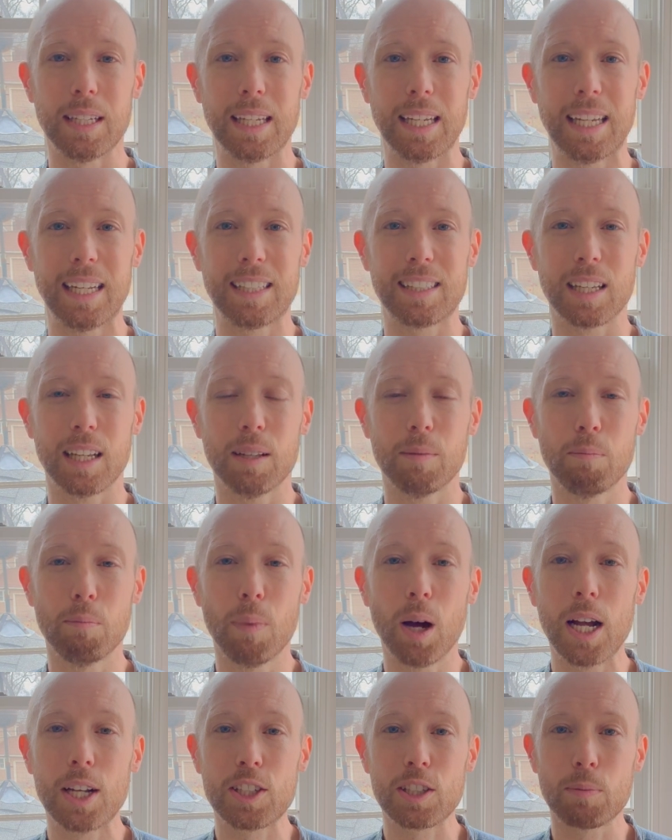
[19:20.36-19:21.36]
it's
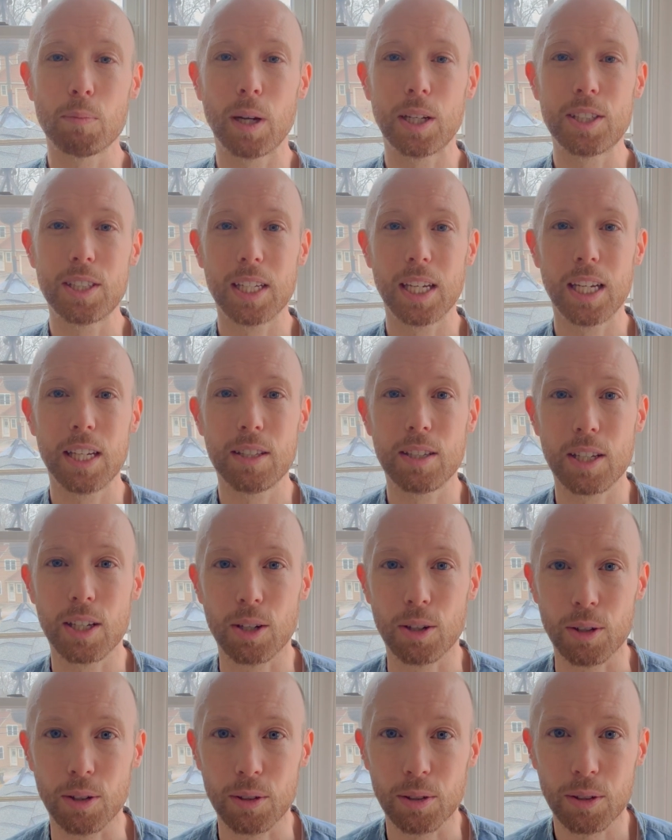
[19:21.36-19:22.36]
much, much
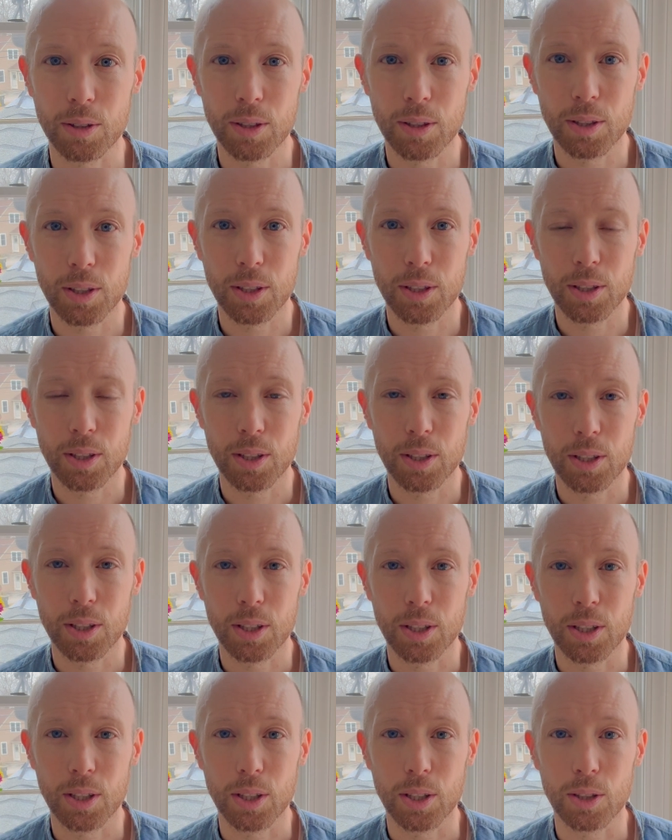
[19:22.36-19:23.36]
easier
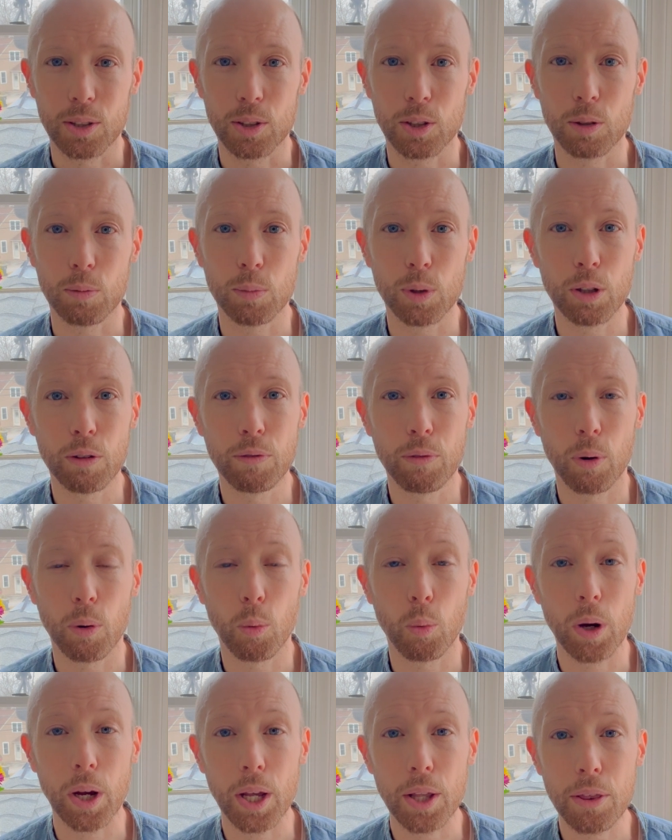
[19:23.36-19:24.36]
to move
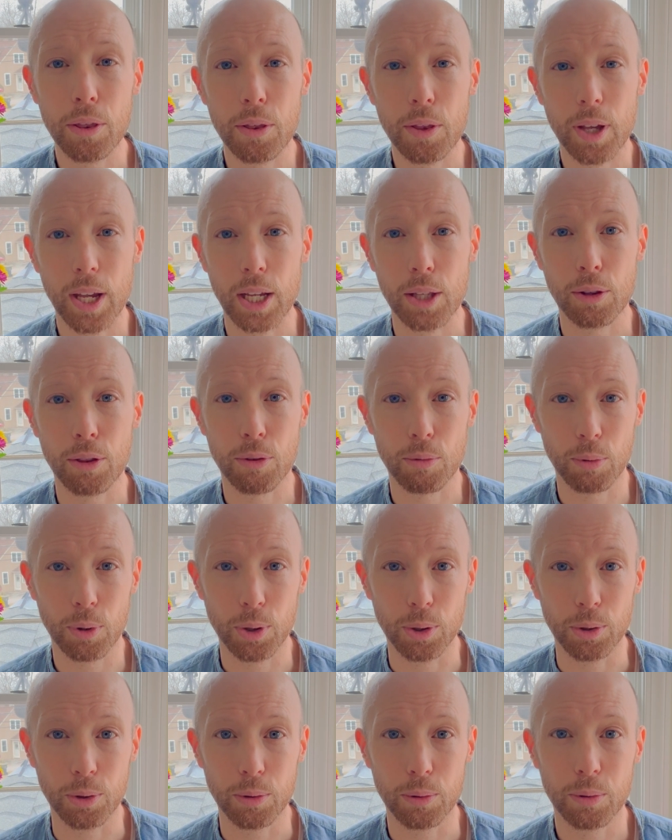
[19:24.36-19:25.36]
with and
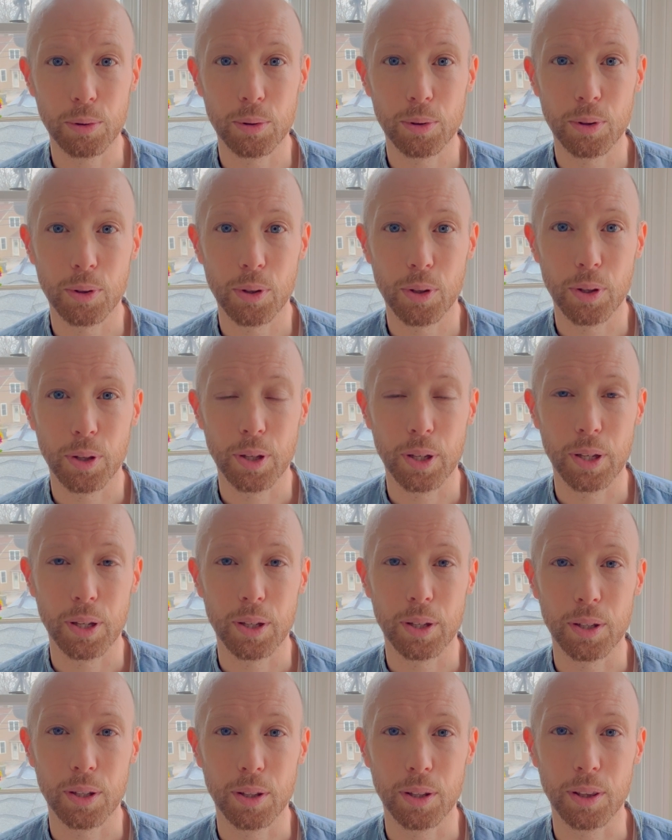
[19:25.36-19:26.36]
through
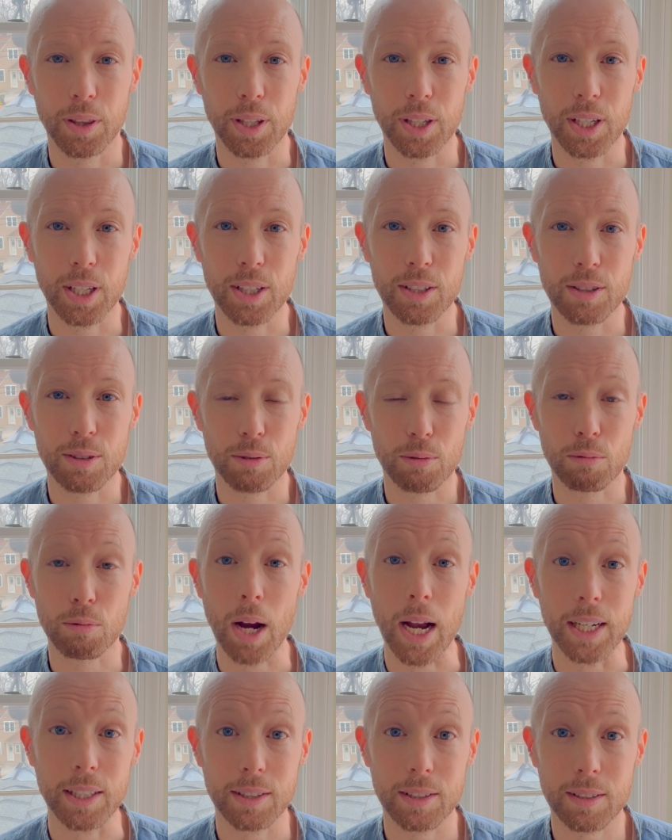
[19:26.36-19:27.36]
these
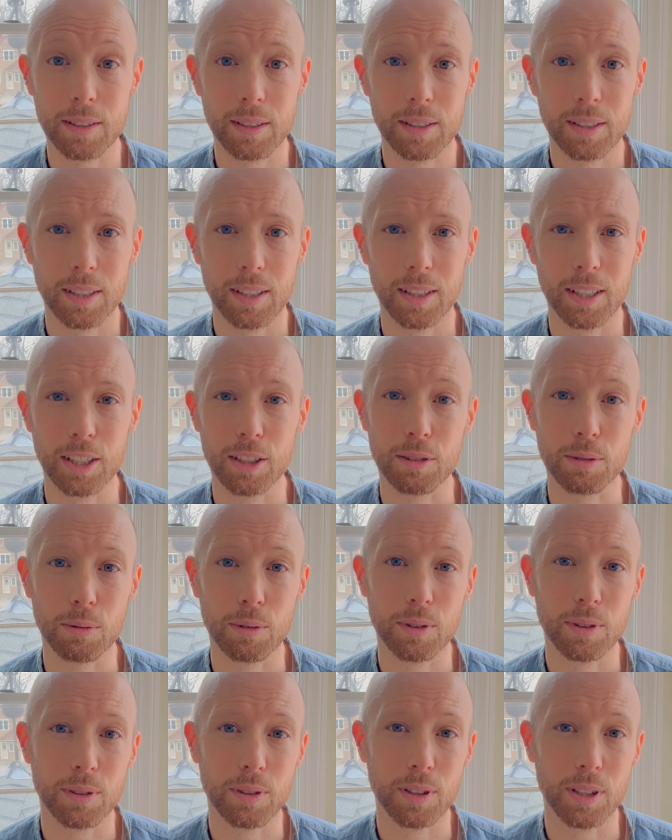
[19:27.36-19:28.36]
rites,
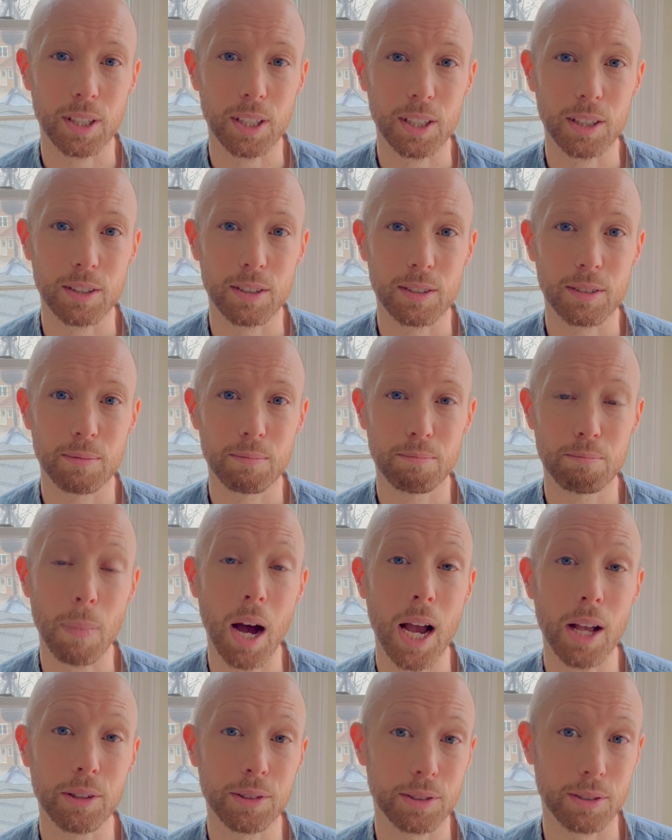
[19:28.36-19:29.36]
these
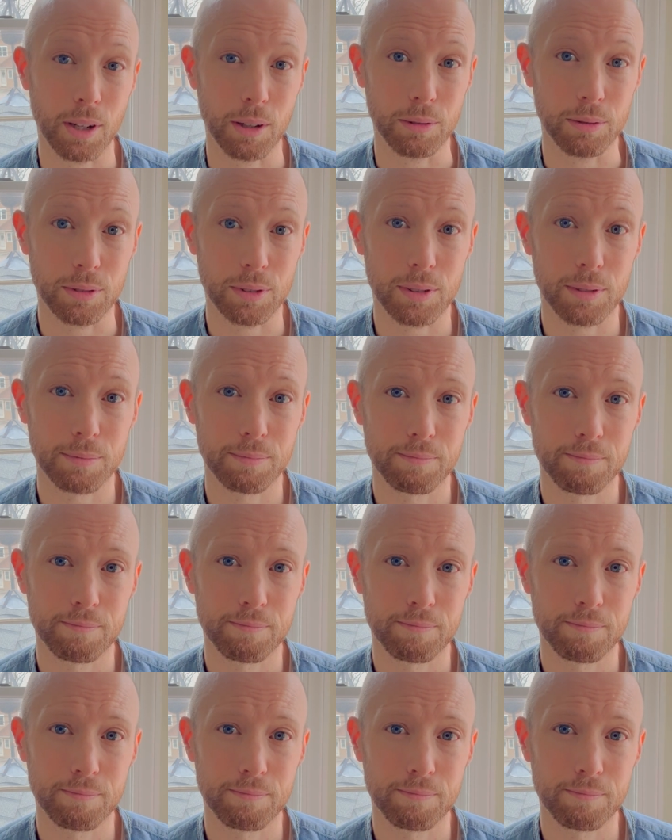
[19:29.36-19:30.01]
milestones.